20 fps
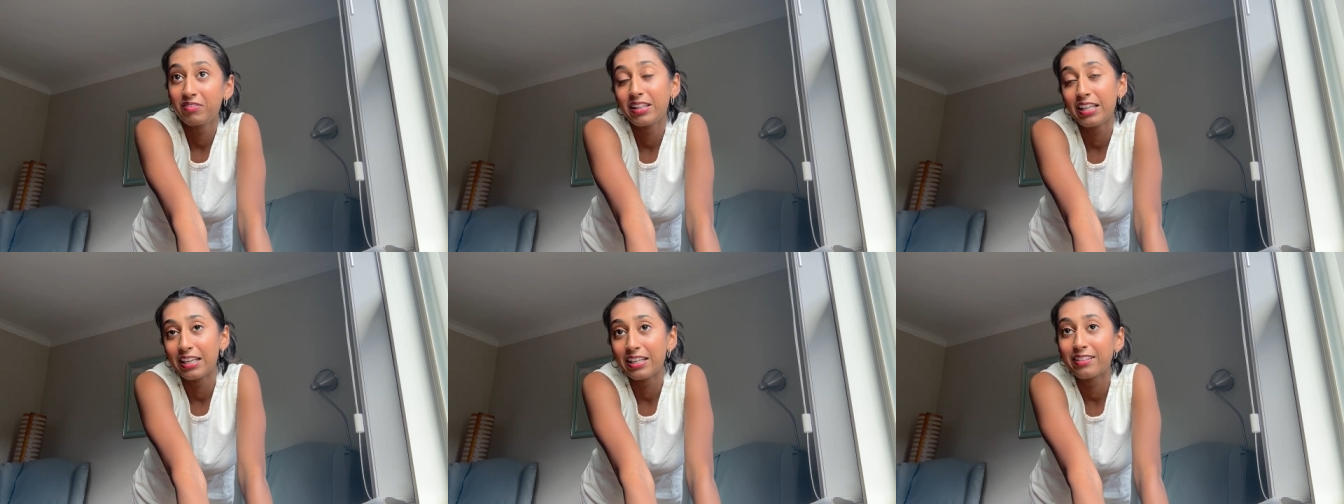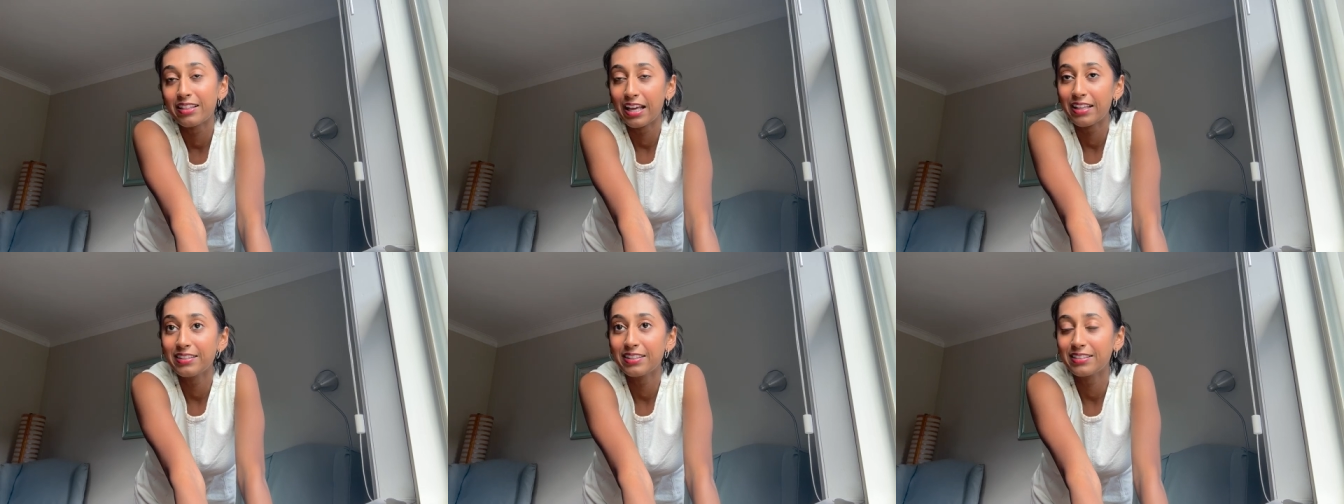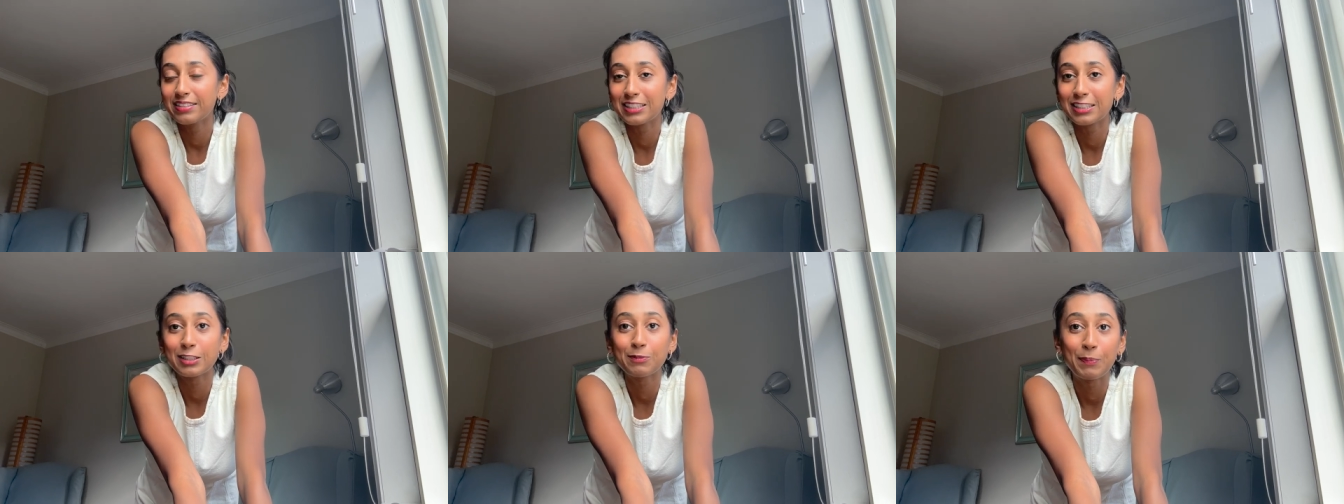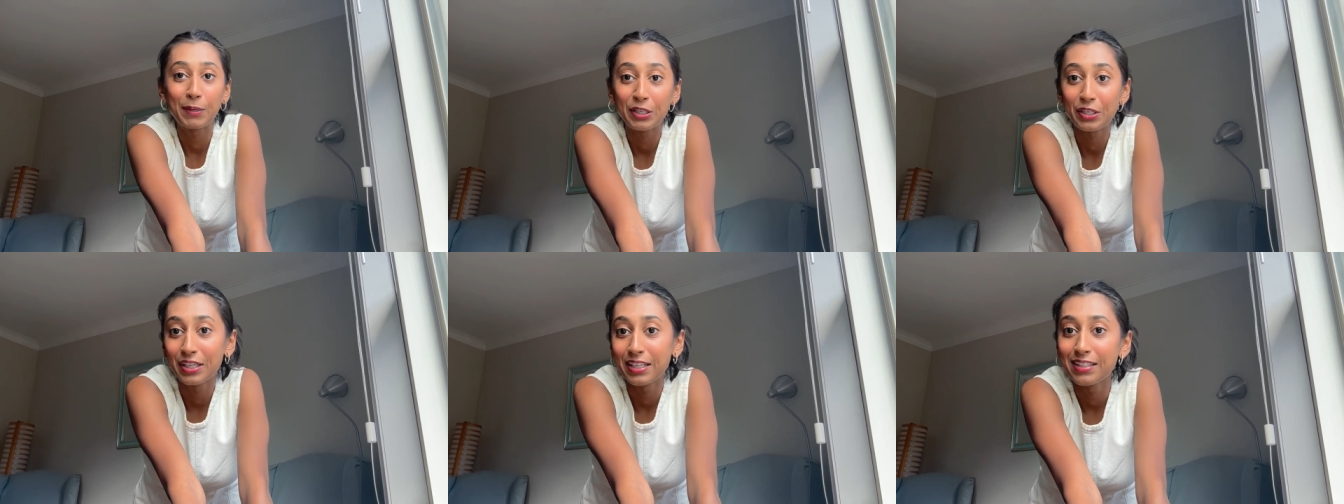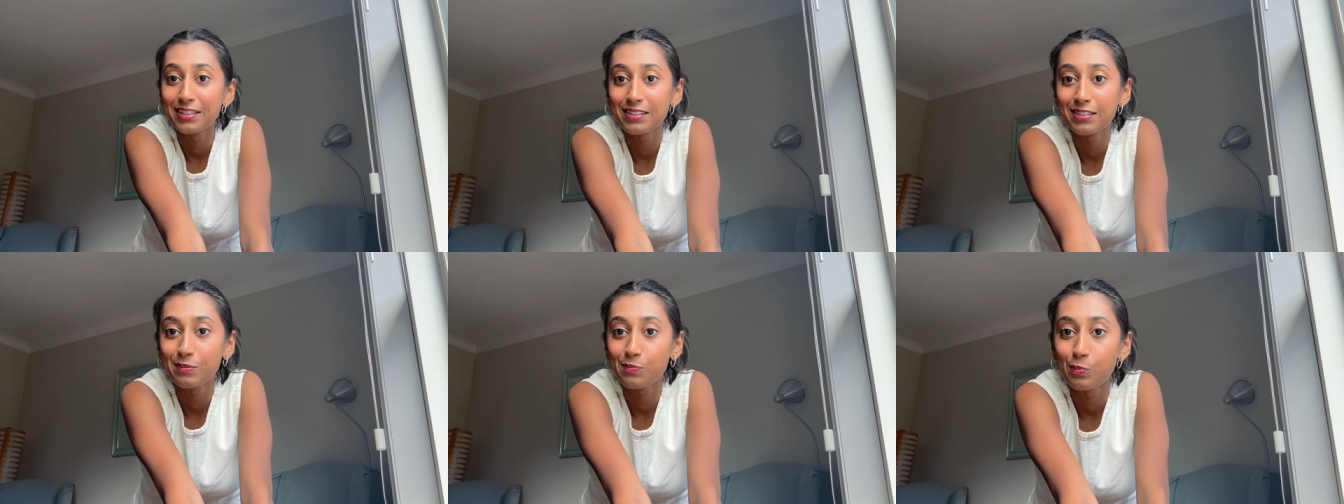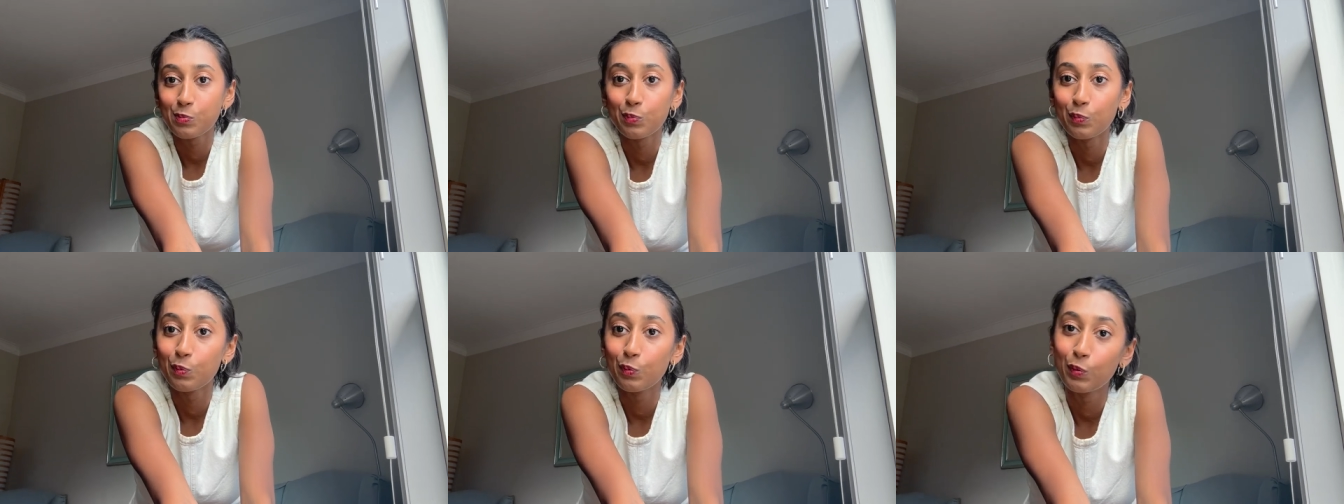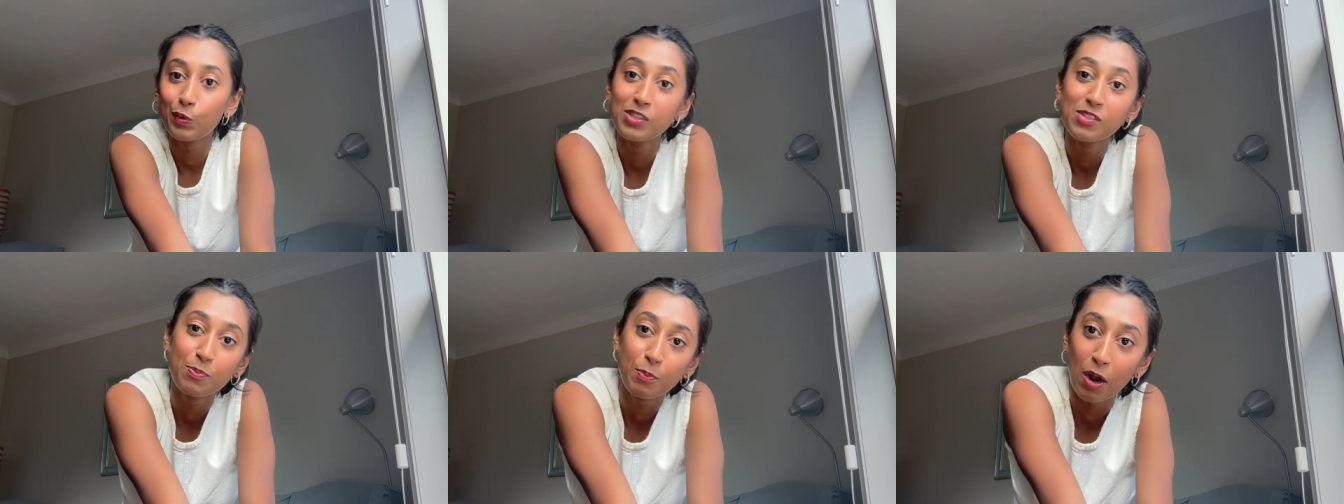think that this experience
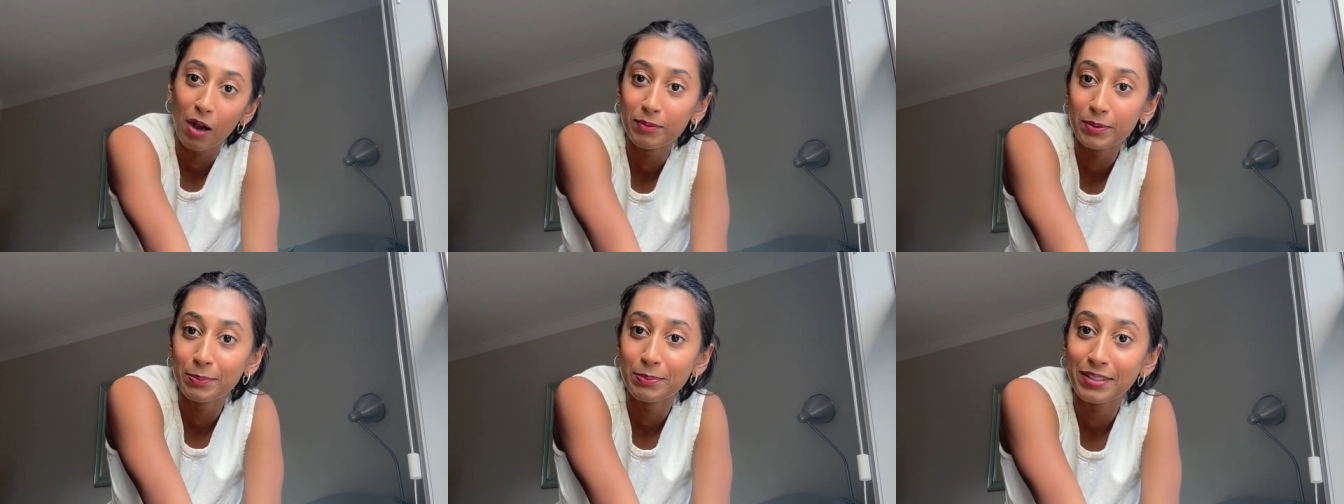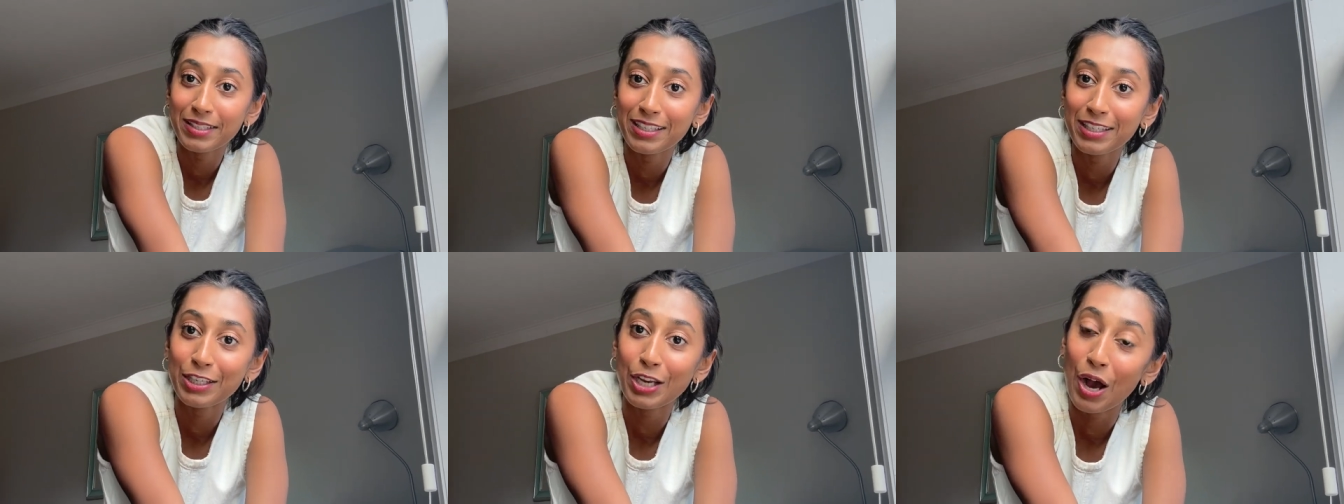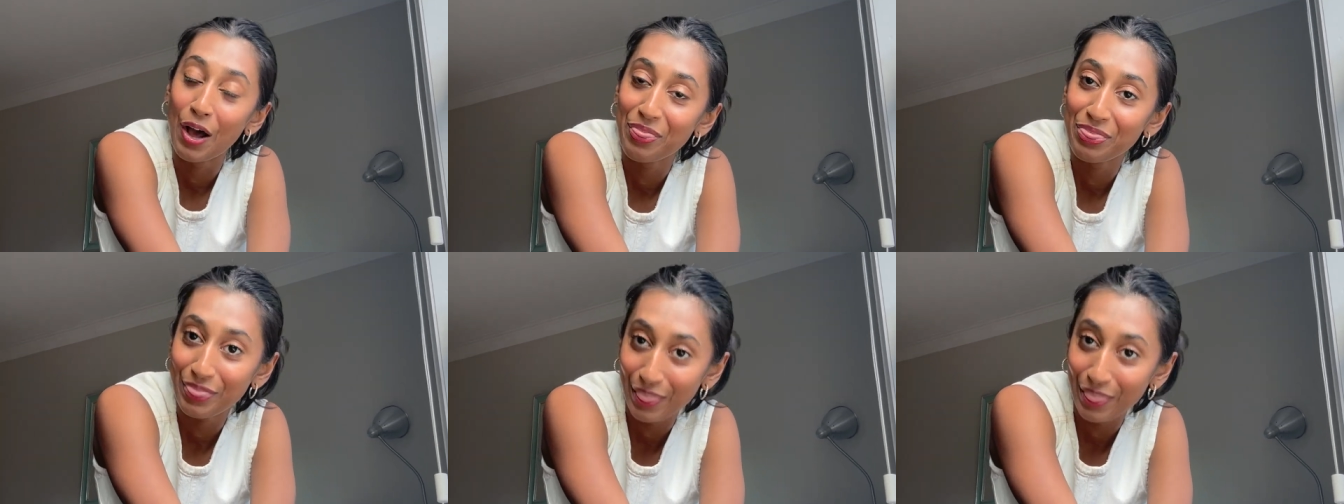was probably not